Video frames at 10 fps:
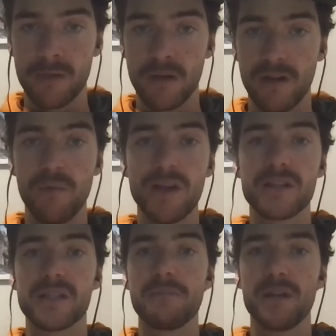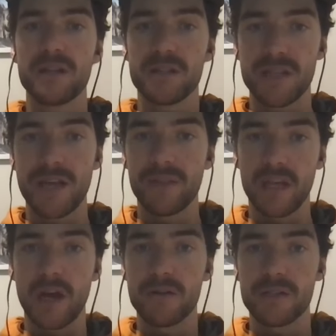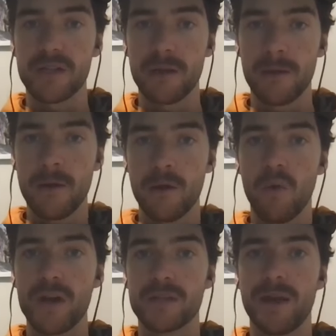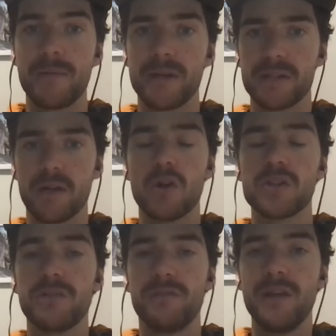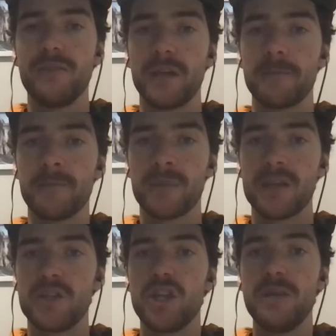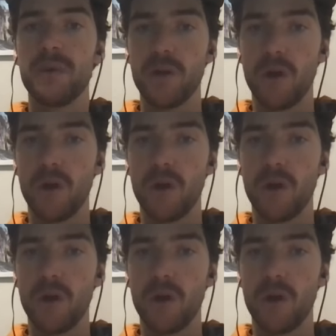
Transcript: And if we can simply just save in the currency, what ends up happening is our cost of living is cheaper,